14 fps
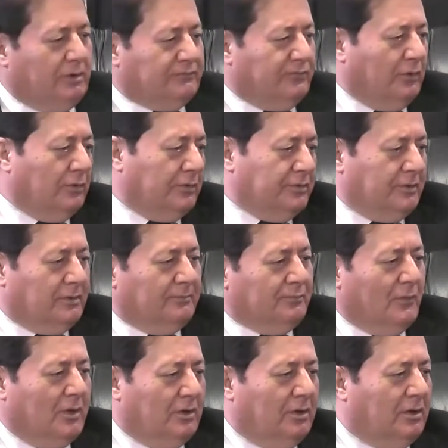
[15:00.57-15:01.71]
Florida,
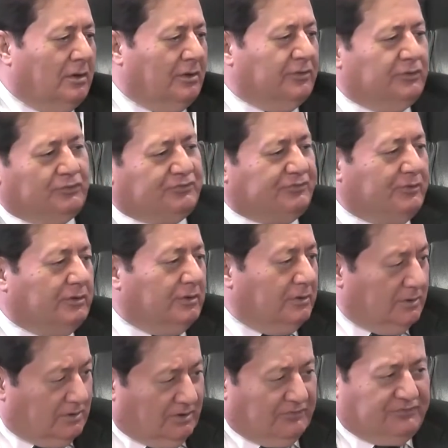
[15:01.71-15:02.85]
Houston,
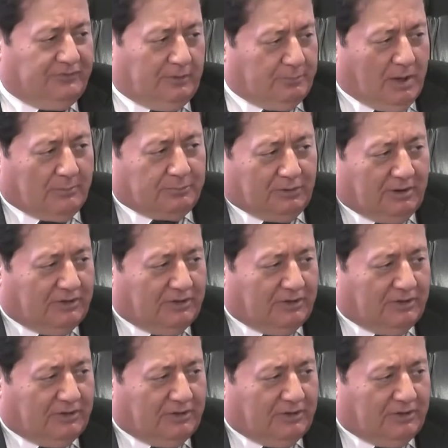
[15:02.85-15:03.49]
Is your population